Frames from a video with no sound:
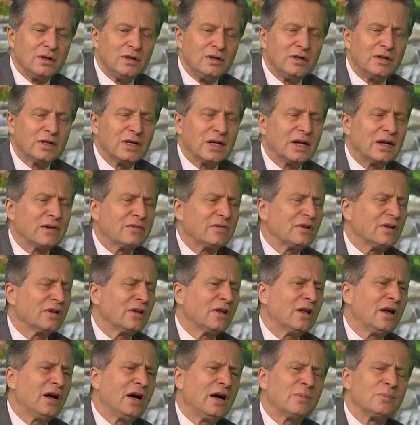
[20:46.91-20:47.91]
you're going to have a
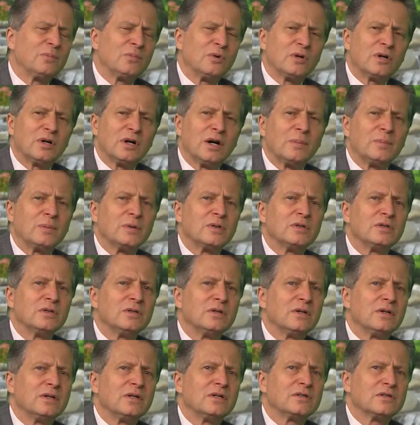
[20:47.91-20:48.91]
lot more
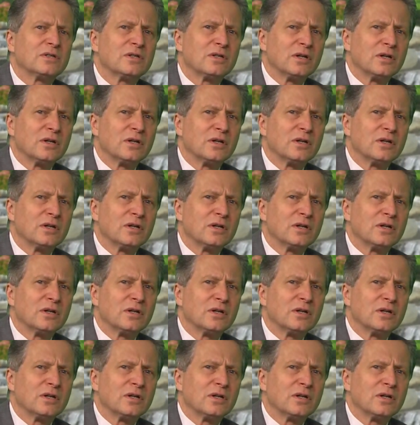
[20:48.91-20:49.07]
opportunities